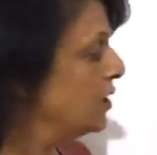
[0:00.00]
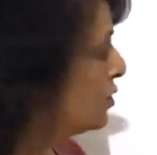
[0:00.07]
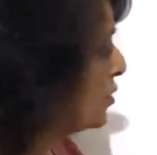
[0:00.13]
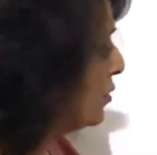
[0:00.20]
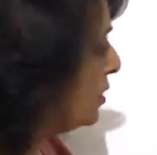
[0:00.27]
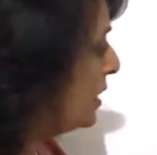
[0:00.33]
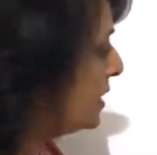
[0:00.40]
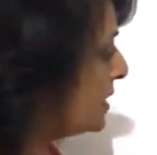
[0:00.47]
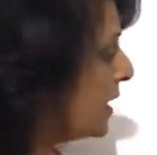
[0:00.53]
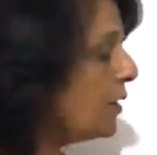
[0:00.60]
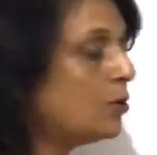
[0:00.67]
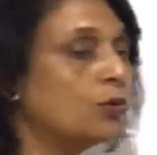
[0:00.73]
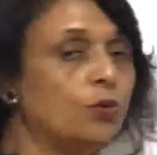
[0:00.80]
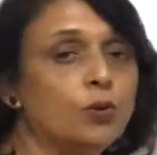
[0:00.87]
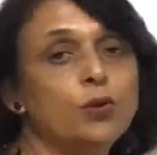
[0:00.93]
So these
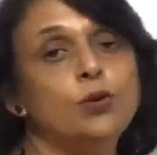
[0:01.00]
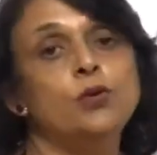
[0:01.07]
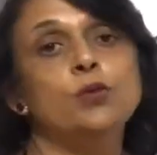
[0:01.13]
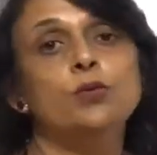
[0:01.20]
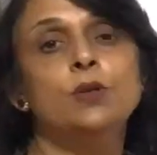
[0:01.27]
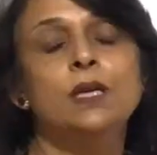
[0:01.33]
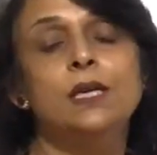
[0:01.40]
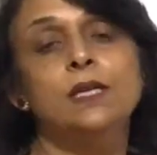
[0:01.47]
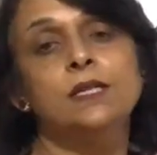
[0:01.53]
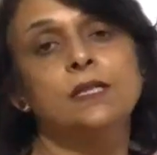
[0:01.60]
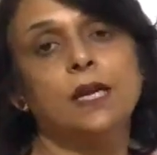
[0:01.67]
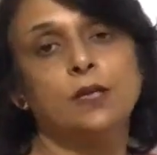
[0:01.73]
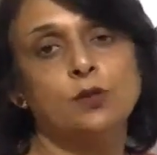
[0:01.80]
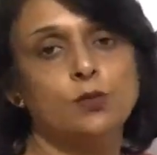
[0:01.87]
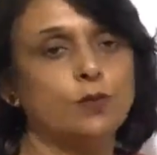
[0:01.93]
are two
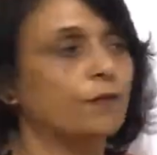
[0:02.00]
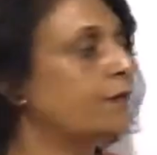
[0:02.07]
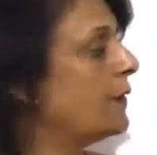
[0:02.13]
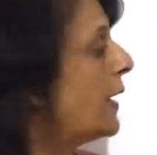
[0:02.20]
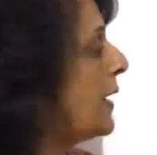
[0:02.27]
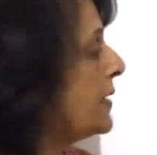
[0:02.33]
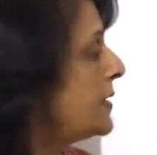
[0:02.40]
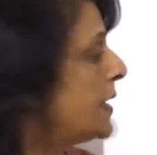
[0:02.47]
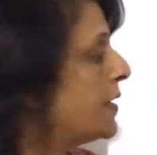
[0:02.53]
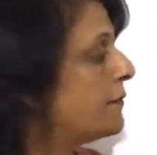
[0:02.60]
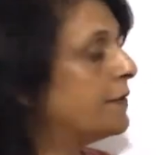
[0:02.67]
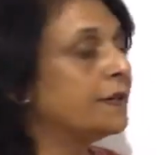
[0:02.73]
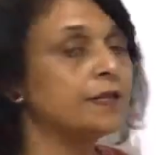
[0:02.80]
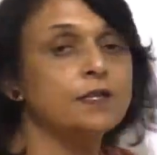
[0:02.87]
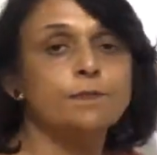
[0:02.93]
unisexual flowers. And if
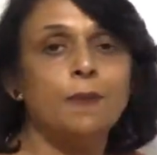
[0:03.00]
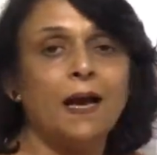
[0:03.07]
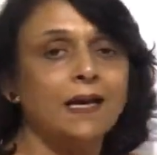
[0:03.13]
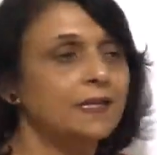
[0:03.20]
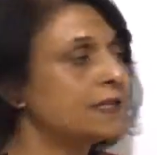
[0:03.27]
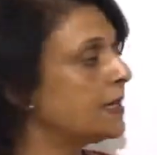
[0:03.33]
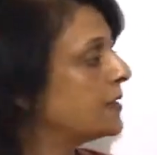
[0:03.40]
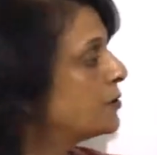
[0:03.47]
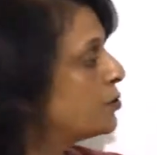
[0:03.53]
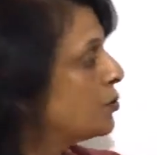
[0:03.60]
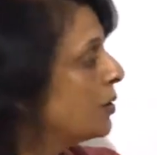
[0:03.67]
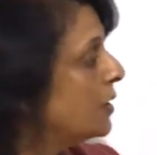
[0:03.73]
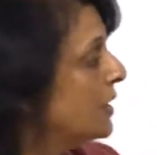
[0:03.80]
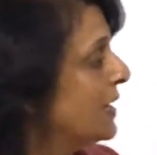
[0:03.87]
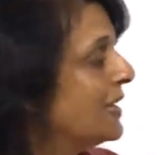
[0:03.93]
it is
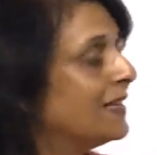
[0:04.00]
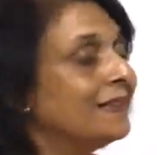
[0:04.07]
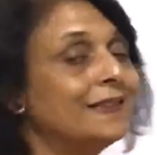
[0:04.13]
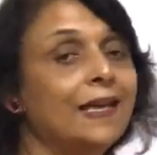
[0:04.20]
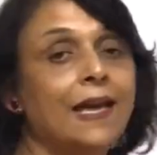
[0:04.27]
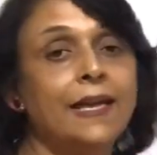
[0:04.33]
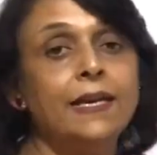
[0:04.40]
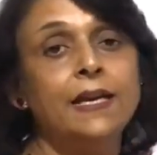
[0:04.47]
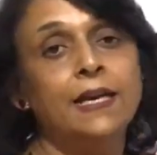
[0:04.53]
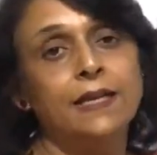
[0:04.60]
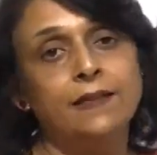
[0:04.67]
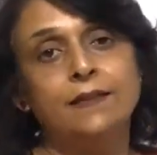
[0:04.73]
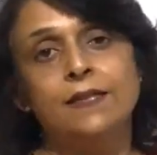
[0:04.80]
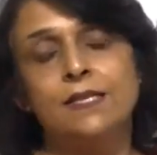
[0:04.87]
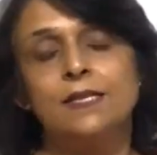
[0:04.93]
bisexual, then
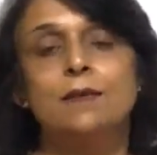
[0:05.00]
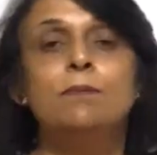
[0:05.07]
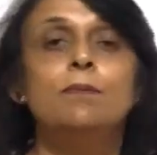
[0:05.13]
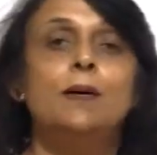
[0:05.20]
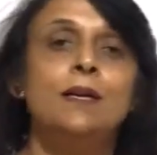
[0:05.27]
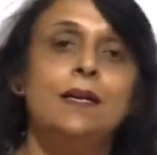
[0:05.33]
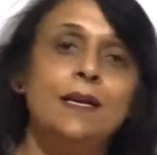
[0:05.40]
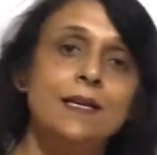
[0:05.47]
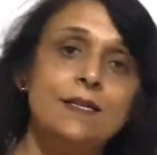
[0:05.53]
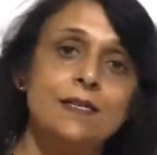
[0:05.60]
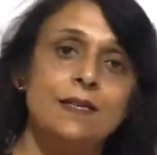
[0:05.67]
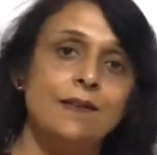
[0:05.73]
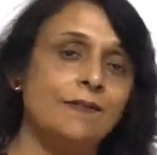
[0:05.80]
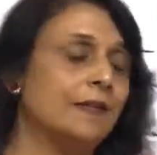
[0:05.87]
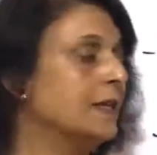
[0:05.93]
the symbol
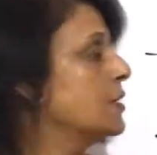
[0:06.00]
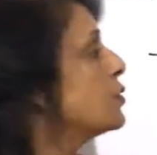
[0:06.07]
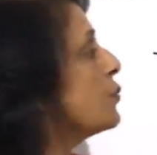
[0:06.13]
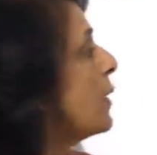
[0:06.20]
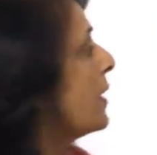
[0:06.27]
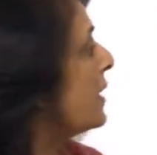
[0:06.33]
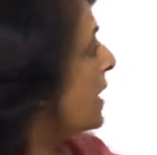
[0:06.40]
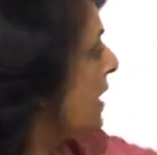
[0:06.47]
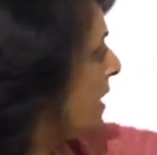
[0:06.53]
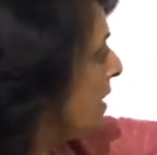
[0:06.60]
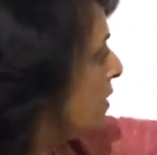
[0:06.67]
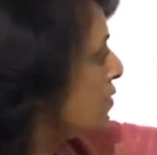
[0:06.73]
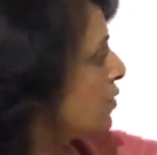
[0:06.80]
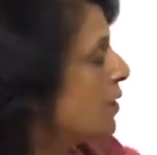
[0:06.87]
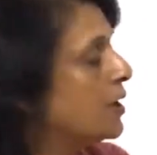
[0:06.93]
is this one.
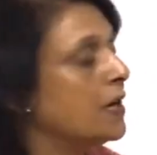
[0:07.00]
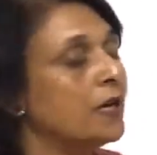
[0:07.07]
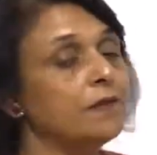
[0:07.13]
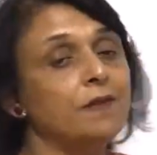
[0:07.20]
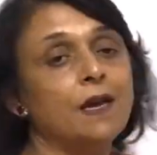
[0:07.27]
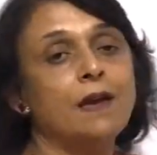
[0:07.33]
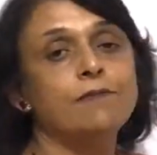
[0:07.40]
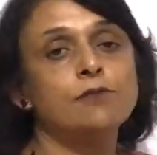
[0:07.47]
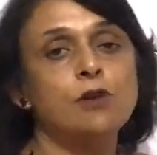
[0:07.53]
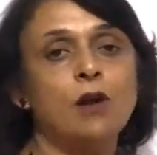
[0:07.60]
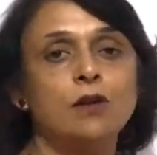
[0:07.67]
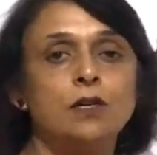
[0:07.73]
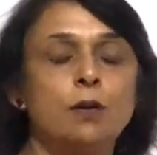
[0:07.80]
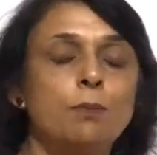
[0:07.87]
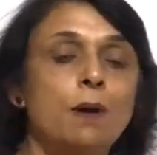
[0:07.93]
So here we have
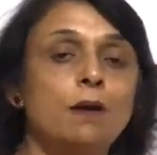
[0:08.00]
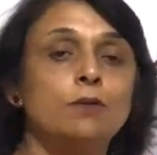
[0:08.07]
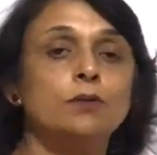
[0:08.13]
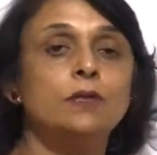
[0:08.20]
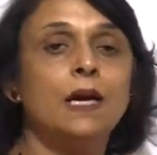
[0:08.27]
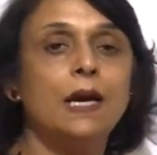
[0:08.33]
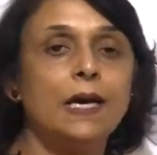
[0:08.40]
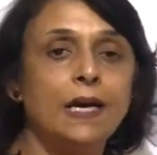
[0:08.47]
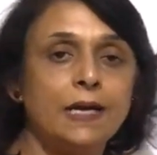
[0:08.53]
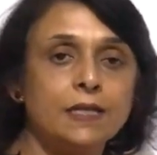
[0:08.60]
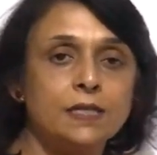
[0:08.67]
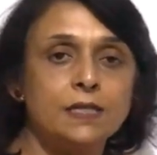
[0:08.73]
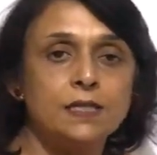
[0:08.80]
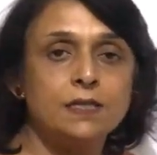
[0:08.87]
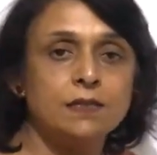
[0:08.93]
talked about the
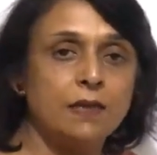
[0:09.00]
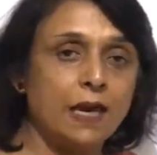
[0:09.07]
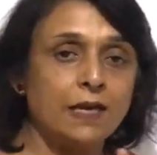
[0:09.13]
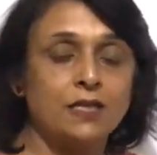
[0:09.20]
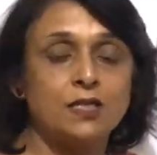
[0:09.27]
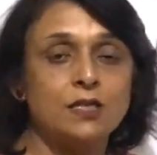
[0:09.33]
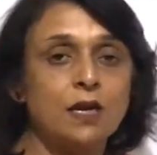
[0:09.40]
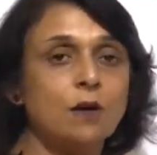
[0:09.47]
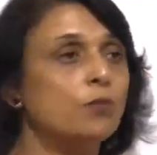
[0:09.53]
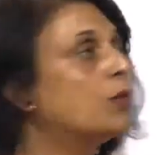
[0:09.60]
extra